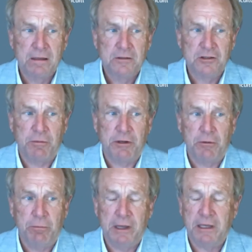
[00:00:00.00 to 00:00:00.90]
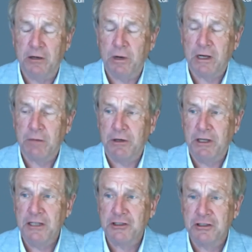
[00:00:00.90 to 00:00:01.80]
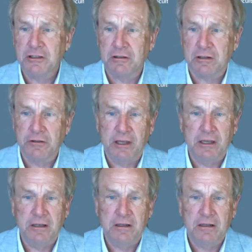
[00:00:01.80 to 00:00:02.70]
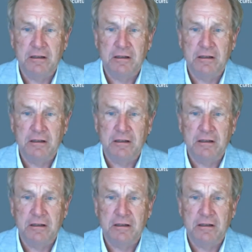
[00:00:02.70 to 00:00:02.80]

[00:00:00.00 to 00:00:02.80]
somebody making a recommendation, or can they